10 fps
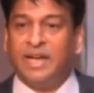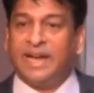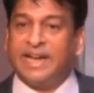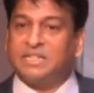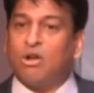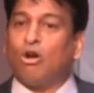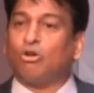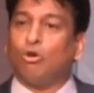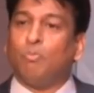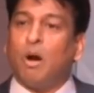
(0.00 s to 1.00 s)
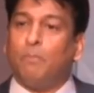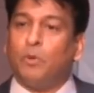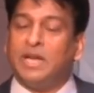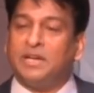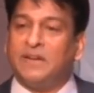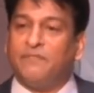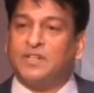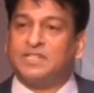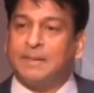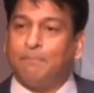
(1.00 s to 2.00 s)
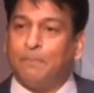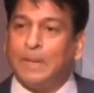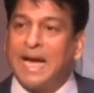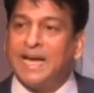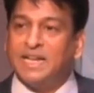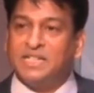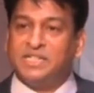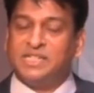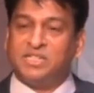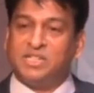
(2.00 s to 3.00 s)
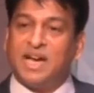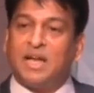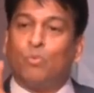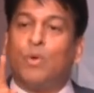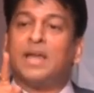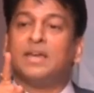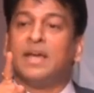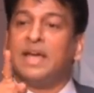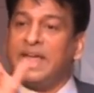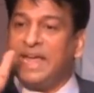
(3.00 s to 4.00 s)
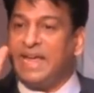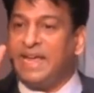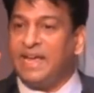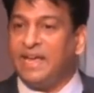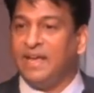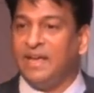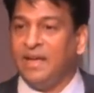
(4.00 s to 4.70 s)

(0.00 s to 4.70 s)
gets auto-populated for supplier in GSTR 1A,